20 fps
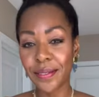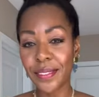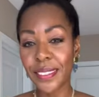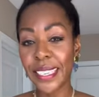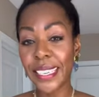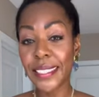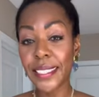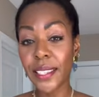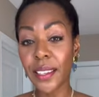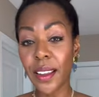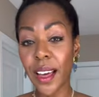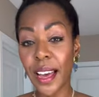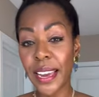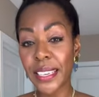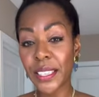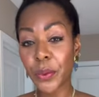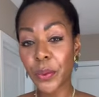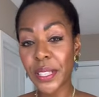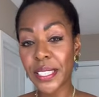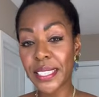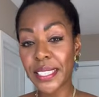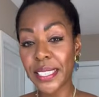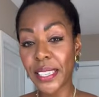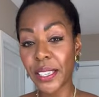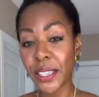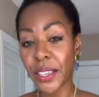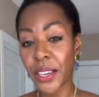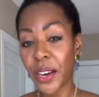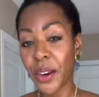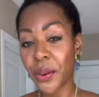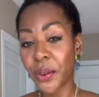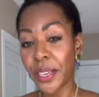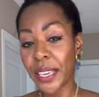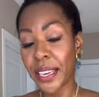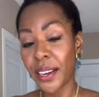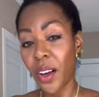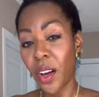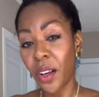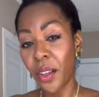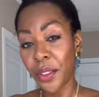It's lined with silicone
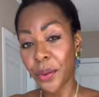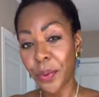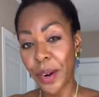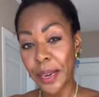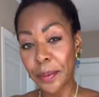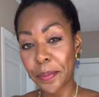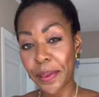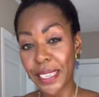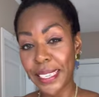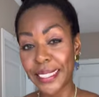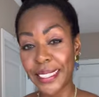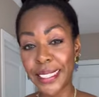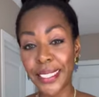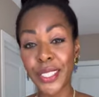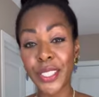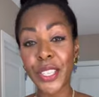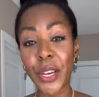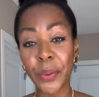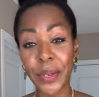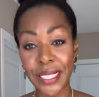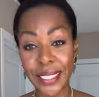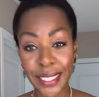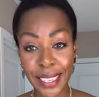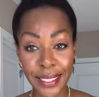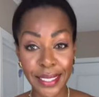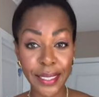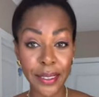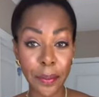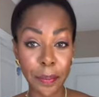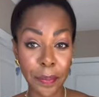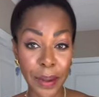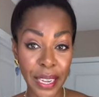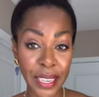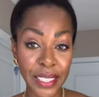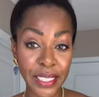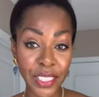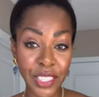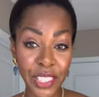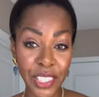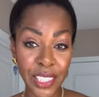in all the right places so it doesn't
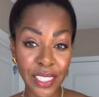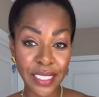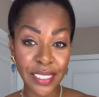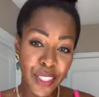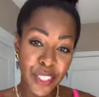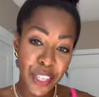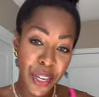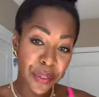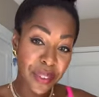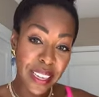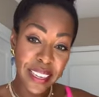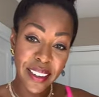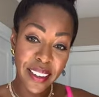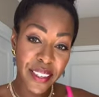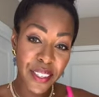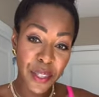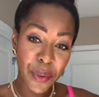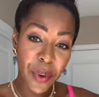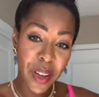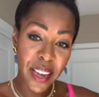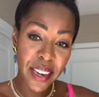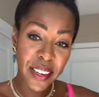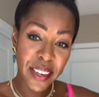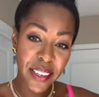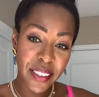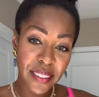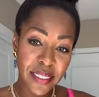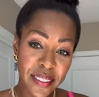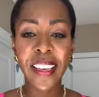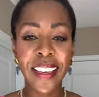budge. Don't like underwire?